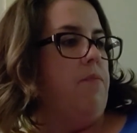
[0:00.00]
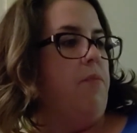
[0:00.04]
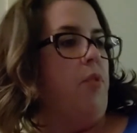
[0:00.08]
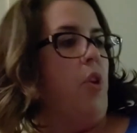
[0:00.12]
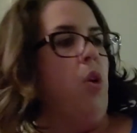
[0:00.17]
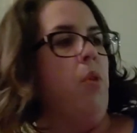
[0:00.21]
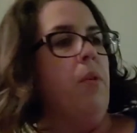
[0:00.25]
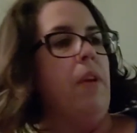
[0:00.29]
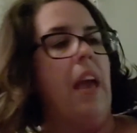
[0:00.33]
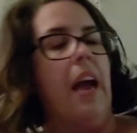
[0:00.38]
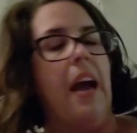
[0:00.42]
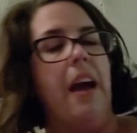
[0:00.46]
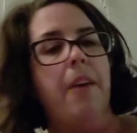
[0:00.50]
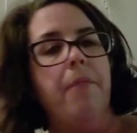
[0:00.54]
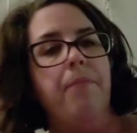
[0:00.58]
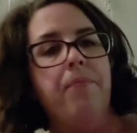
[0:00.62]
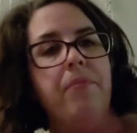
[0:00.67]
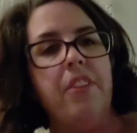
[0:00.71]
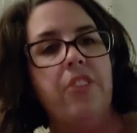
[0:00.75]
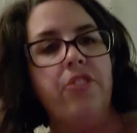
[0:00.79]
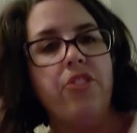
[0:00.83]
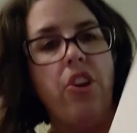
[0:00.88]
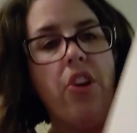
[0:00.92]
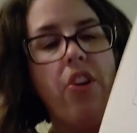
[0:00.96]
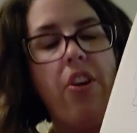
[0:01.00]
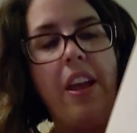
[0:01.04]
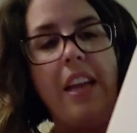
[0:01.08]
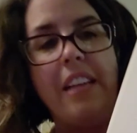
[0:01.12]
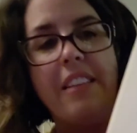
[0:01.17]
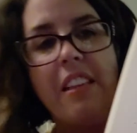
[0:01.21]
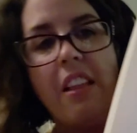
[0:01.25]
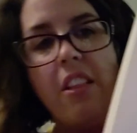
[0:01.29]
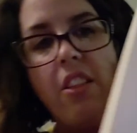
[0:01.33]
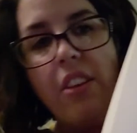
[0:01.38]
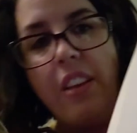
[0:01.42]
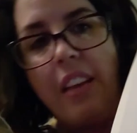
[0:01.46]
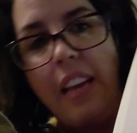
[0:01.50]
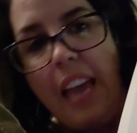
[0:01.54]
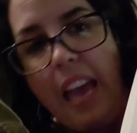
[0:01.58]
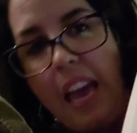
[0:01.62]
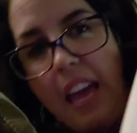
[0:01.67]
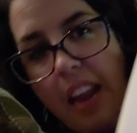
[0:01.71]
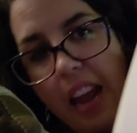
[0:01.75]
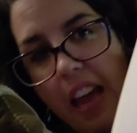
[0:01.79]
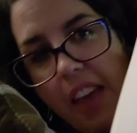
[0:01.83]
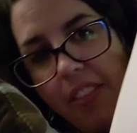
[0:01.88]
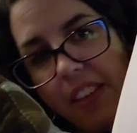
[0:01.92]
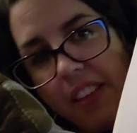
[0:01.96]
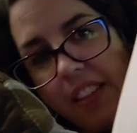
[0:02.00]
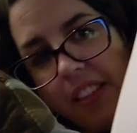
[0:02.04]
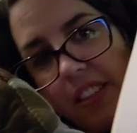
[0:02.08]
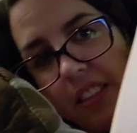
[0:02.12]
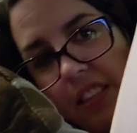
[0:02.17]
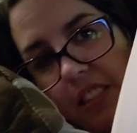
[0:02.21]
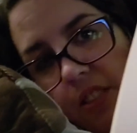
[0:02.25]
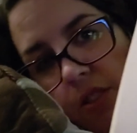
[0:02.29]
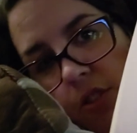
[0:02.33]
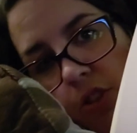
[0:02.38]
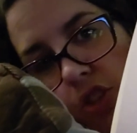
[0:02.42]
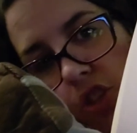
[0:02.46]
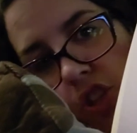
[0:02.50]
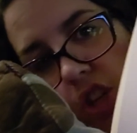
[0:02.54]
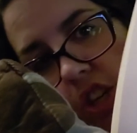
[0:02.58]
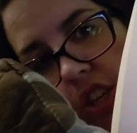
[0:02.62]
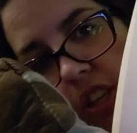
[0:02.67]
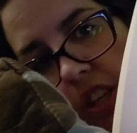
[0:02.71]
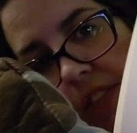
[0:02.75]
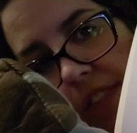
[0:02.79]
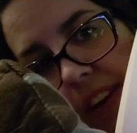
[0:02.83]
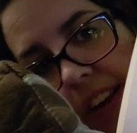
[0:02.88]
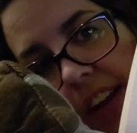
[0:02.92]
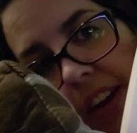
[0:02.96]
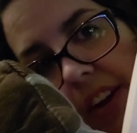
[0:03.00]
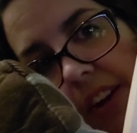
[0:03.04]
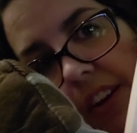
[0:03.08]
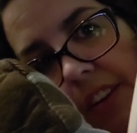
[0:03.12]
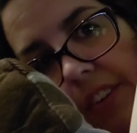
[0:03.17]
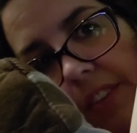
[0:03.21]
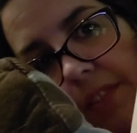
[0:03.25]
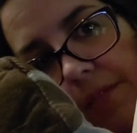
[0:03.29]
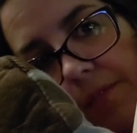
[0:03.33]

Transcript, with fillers: Oh, yeah. Sorry. As I look again, I think this is little Charlie right here